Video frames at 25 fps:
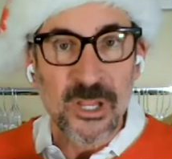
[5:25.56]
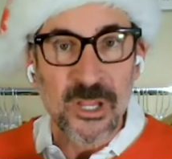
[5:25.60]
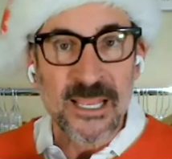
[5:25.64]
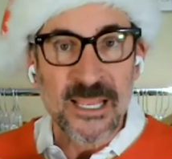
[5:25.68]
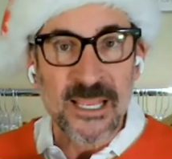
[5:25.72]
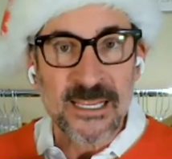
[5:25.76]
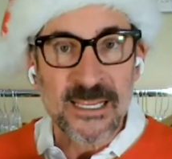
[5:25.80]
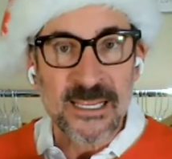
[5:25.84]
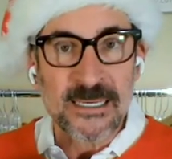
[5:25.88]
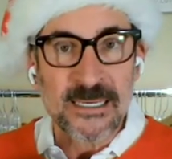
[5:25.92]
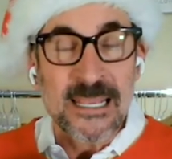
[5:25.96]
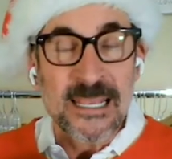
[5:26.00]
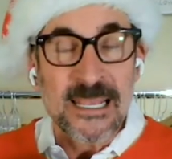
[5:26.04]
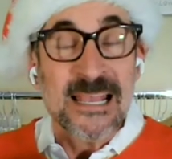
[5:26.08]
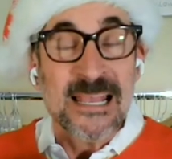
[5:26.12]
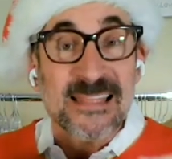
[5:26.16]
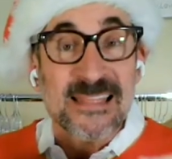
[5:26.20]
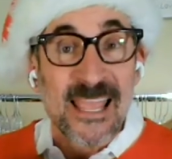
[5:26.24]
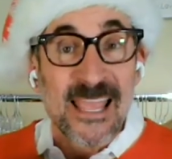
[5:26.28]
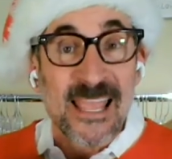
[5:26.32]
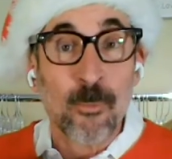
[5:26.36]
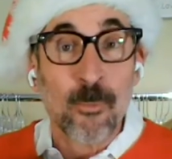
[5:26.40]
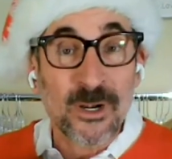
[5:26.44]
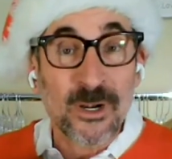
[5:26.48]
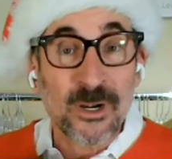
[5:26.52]
plane.
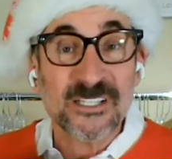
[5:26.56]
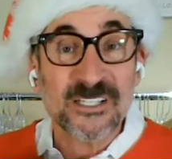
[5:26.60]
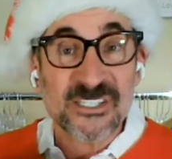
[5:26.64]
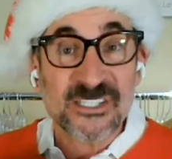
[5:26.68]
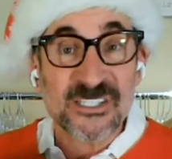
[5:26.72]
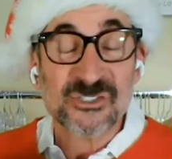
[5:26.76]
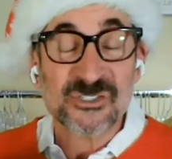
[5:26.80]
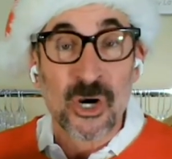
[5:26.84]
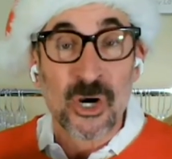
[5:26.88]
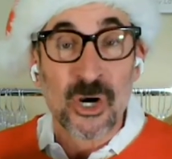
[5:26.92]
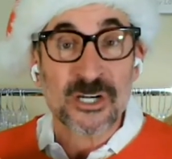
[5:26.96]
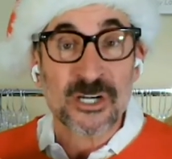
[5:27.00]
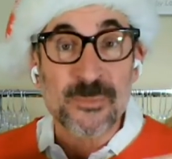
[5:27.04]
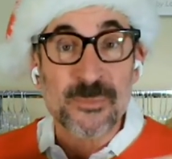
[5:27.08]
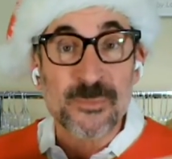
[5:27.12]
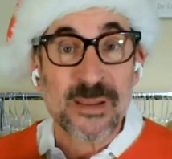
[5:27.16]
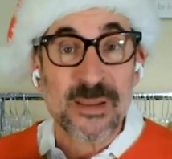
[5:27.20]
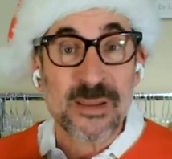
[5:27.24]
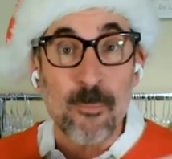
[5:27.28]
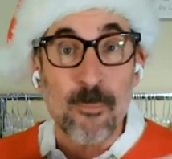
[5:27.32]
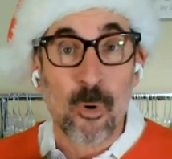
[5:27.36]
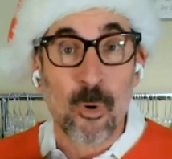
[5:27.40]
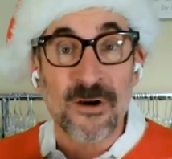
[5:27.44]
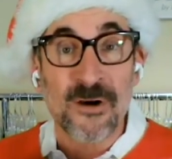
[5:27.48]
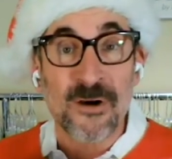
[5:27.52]
They wanted to charge
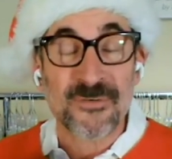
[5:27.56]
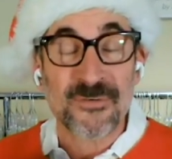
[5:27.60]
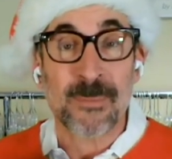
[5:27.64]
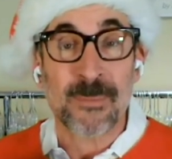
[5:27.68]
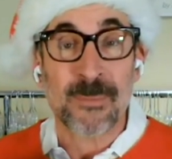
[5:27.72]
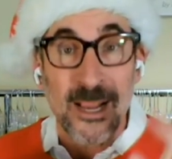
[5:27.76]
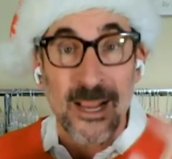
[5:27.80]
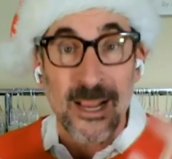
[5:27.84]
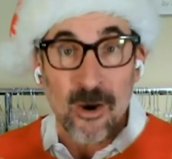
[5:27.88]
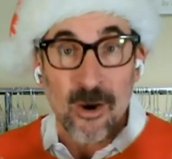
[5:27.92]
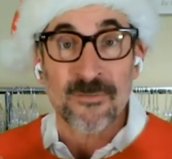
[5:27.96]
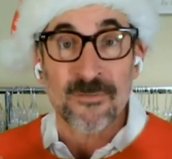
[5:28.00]
me more for my